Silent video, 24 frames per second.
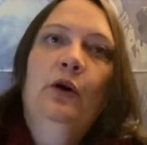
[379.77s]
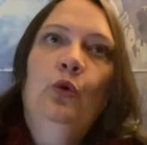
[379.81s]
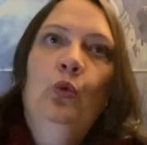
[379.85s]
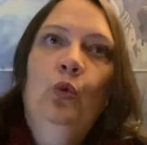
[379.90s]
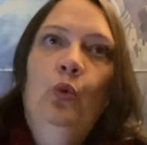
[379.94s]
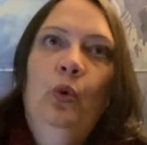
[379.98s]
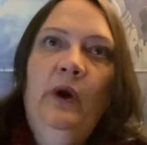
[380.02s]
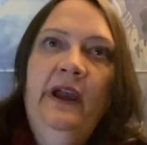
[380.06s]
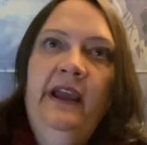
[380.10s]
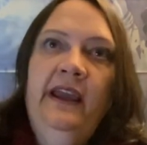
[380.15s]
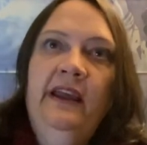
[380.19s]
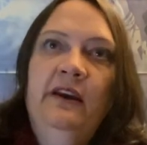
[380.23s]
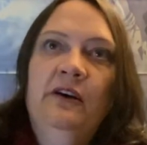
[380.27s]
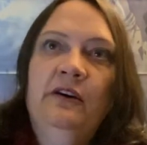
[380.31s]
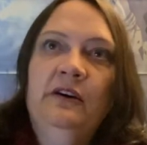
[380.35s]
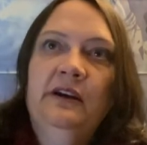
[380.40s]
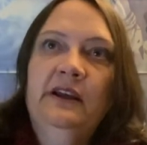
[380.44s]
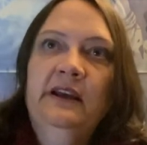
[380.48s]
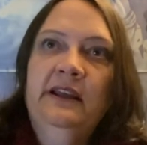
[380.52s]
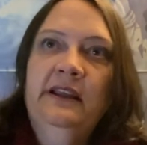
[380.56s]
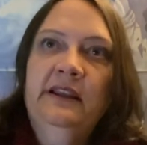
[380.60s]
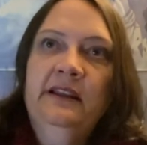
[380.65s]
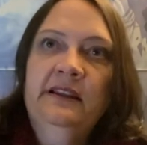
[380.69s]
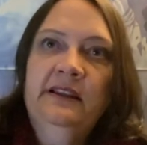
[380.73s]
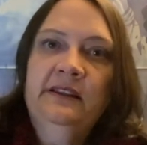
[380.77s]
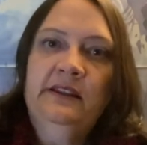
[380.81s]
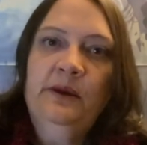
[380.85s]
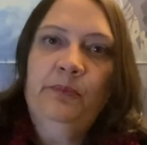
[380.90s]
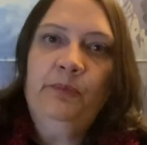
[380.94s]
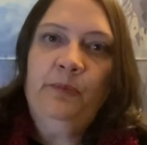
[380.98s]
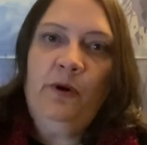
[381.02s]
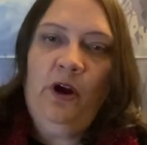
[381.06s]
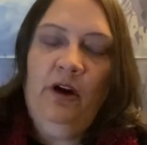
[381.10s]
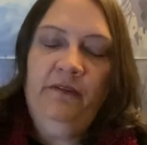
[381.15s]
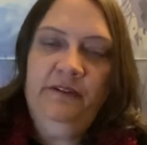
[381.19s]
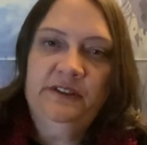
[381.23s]
where the
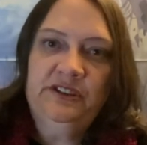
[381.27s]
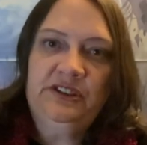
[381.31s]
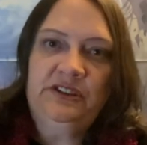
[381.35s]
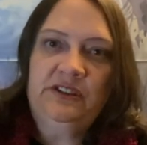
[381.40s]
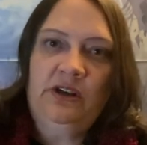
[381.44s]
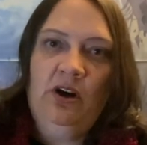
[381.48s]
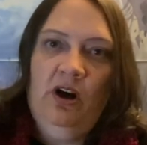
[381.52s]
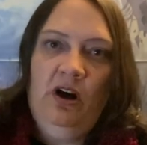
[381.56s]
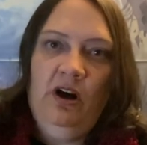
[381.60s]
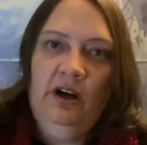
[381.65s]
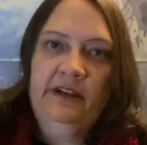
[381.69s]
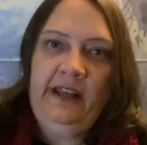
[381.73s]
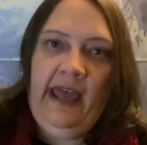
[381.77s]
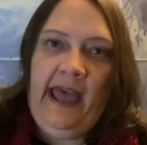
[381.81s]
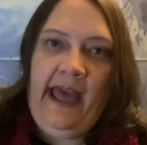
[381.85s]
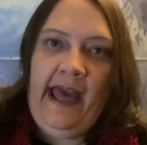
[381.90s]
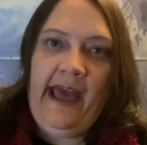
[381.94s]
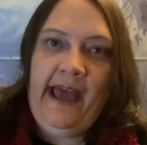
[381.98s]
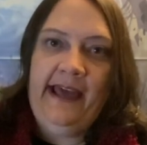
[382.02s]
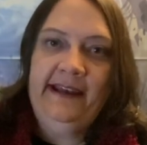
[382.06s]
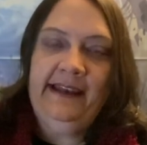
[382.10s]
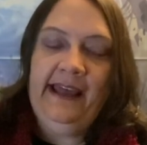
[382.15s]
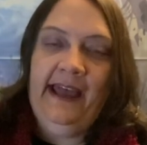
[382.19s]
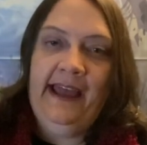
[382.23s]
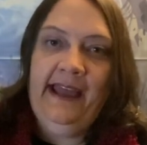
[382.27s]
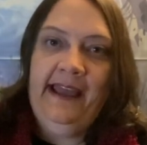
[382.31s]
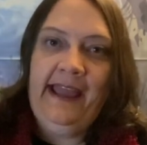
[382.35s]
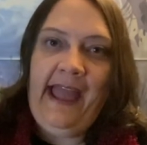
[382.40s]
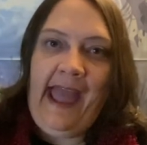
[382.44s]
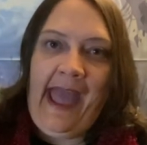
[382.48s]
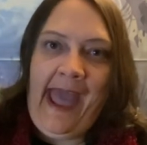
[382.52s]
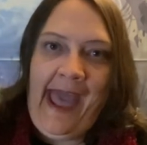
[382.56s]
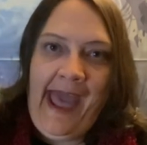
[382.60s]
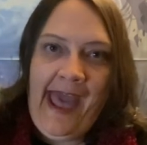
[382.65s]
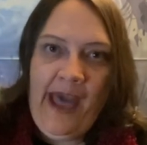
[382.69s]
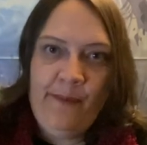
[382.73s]
Provost Guard had a
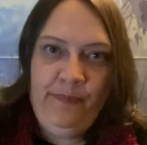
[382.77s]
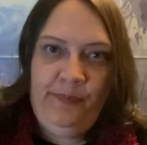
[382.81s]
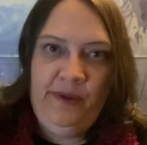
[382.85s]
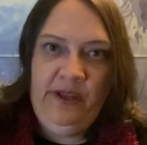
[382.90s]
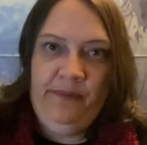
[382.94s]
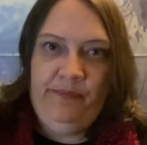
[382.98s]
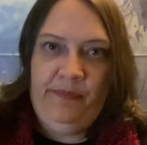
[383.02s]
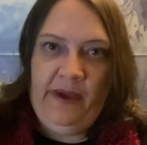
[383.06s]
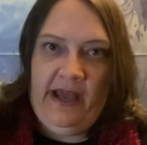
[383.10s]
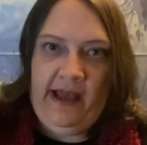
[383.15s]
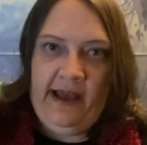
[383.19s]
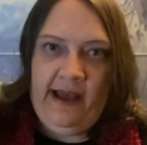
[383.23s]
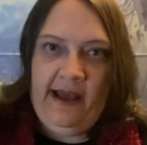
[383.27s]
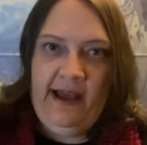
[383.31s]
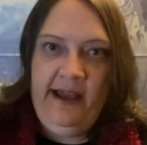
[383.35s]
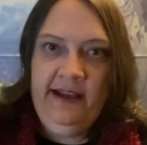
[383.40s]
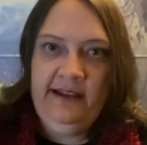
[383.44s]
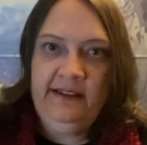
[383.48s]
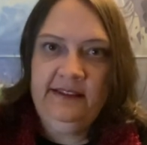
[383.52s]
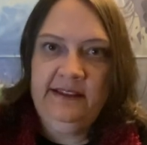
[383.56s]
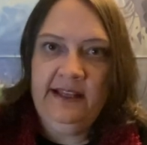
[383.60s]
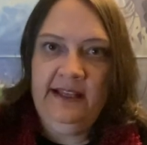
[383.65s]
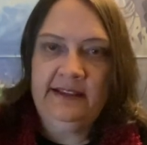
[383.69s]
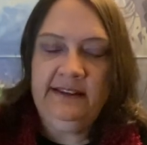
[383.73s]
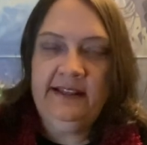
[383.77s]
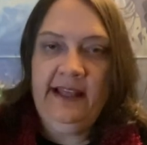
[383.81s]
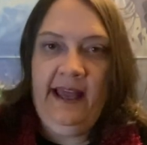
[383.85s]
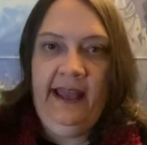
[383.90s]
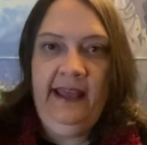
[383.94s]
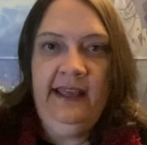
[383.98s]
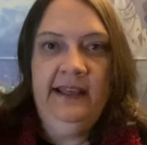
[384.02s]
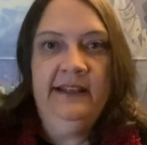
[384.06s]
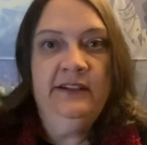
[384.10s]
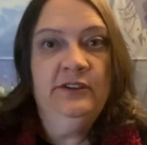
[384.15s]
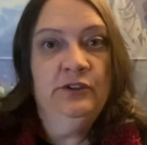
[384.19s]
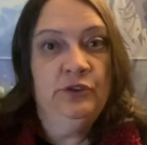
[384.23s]
happy bag that
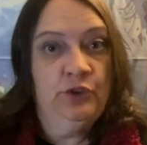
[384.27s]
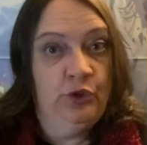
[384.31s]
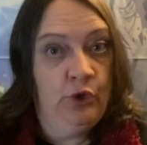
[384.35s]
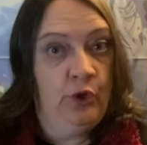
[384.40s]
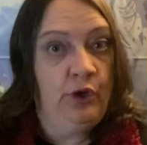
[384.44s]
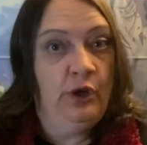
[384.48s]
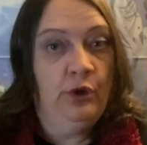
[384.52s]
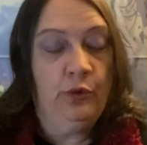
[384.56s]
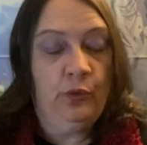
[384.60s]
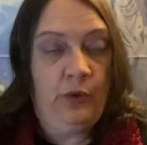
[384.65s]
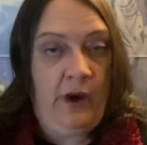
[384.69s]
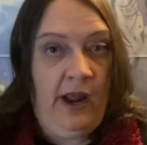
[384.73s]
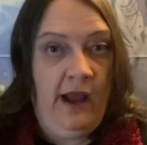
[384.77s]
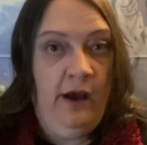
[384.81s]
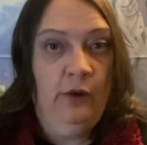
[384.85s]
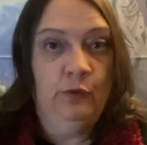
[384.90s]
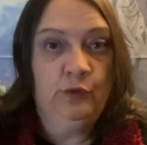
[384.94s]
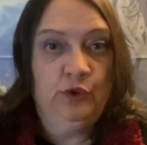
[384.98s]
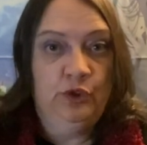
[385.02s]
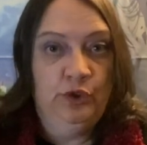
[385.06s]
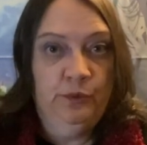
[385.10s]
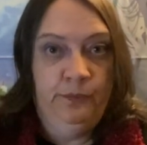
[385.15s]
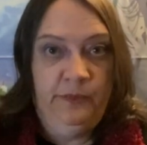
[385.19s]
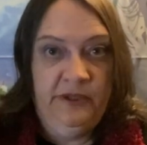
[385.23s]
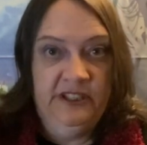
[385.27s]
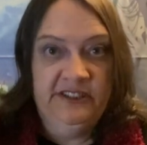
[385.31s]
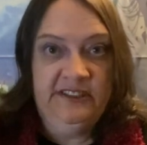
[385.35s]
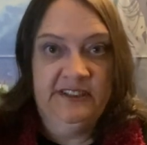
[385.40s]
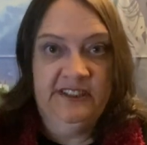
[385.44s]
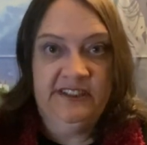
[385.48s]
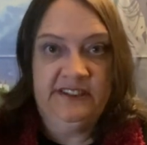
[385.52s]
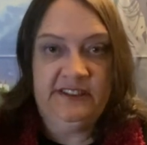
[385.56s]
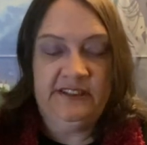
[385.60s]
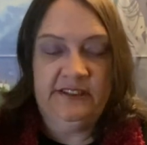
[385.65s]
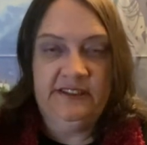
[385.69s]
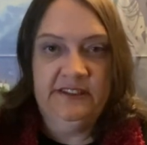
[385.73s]
they took around to
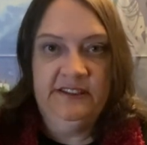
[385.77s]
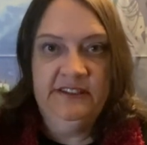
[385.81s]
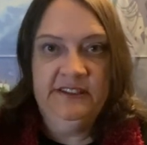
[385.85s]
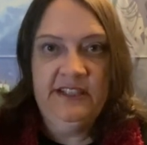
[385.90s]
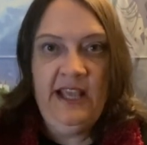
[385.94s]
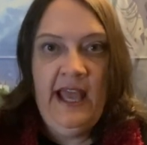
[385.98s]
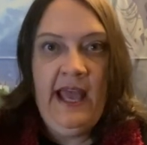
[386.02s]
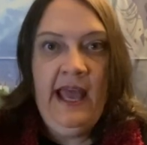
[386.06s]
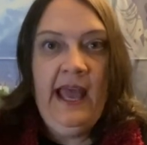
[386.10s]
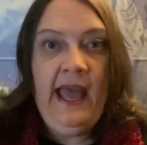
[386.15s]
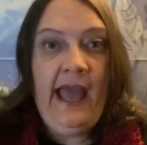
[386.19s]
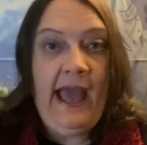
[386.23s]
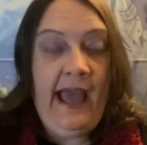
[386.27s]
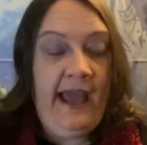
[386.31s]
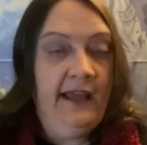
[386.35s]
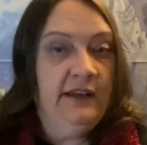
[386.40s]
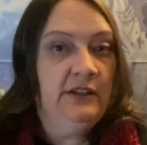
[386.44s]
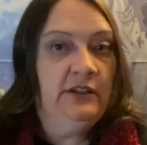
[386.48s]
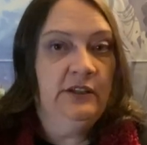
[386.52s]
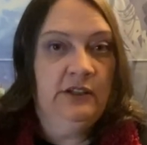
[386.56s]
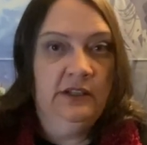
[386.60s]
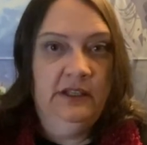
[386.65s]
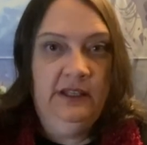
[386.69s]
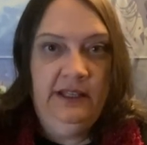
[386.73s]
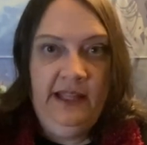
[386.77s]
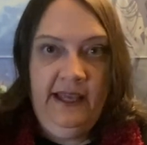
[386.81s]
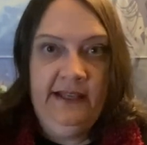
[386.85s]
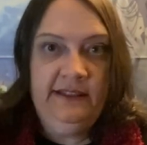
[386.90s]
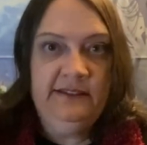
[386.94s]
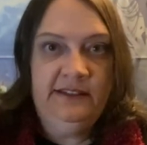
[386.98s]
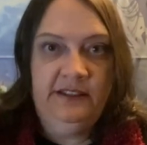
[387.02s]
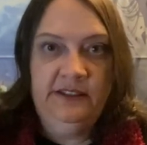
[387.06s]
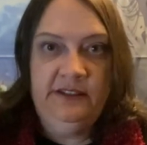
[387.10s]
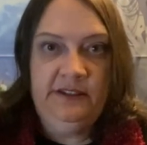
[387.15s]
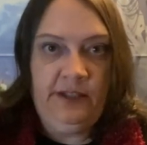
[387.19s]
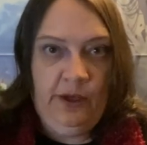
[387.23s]
businesses and
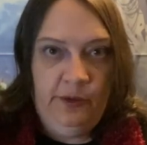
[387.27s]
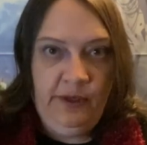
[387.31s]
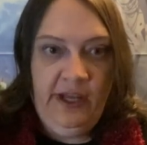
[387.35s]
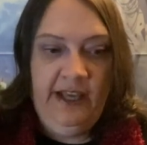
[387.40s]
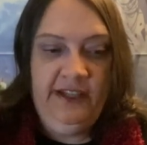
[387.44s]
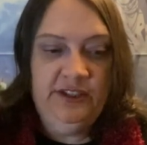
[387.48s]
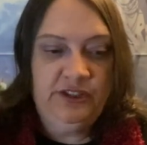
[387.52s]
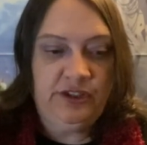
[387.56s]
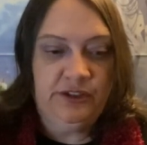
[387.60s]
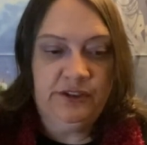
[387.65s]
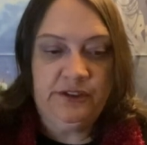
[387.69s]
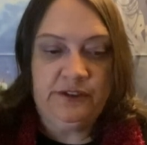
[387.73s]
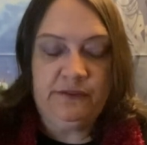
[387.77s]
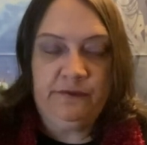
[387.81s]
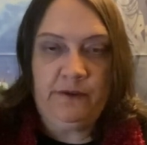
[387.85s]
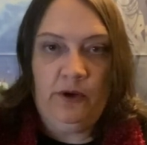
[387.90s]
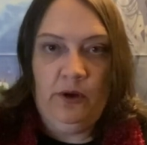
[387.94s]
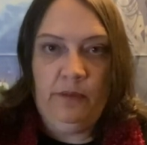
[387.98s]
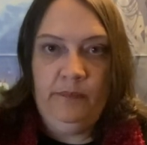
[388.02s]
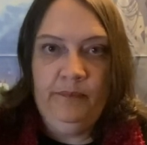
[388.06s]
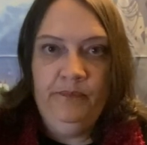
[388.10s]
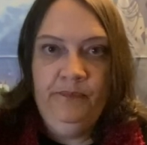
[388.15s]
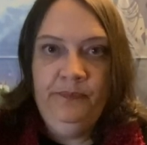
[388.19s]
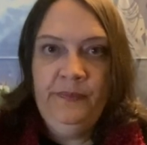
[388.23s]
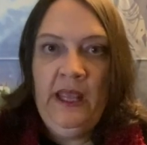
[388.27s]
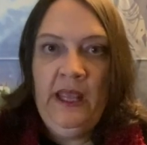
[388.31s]
collected donations from.